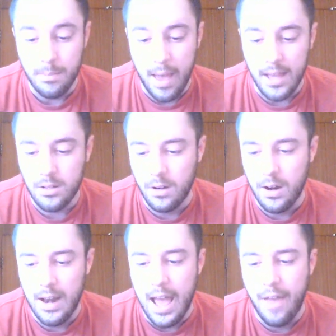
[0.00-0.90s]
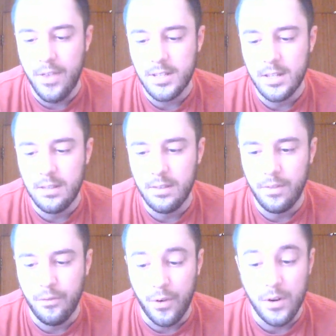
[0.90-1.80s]
Master, and this is
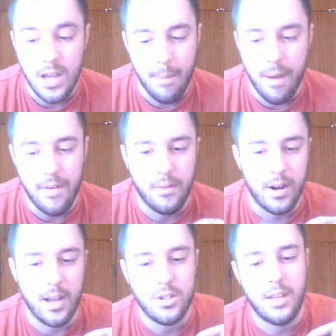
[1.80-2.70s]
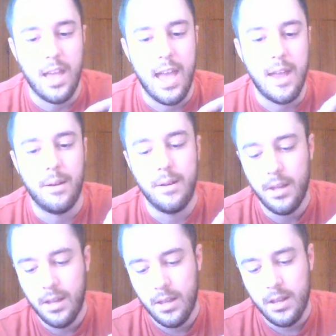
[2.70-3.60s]
the first time I've ever actually had
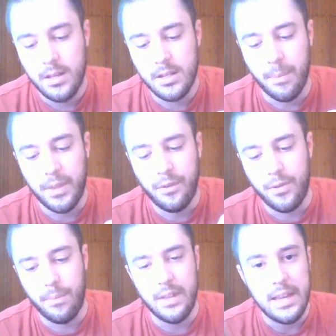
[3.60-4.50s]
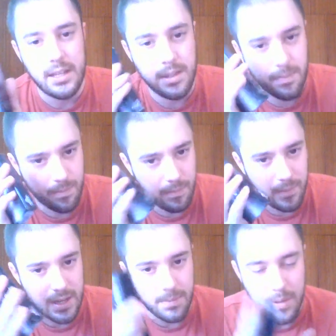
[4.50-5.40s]
something from these
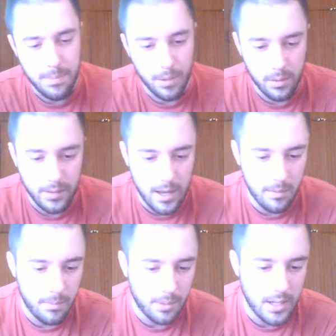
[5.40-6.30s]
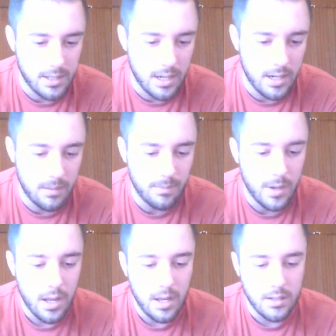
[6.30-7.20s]
people that Blade City
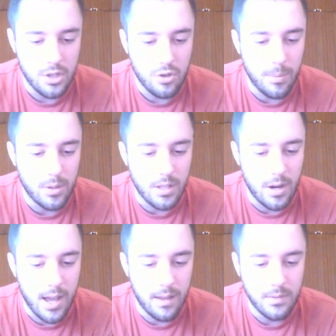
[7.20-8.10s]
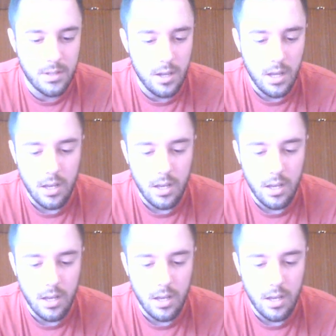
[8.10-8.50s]
distributes their knives.